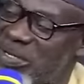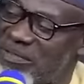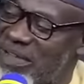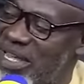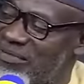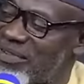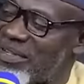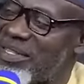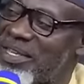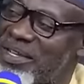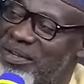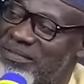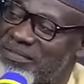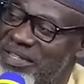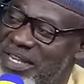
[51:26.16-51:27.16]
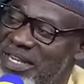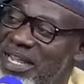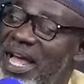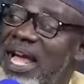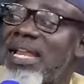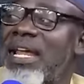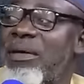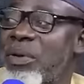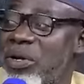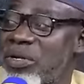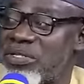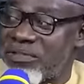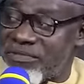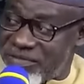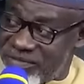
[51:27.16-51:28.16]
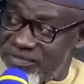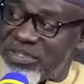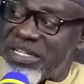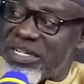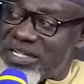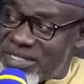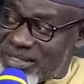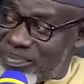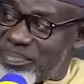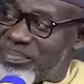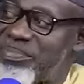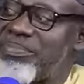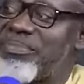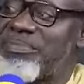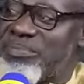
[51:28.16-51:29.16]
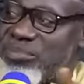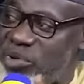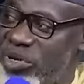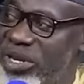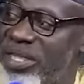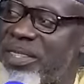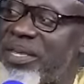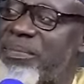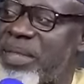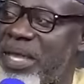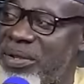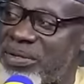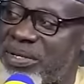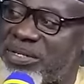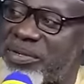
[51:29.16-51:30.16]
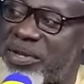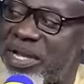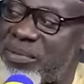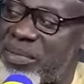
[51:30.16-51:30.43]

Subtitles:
you never even think of selling. And now because of even this money, them now you they talk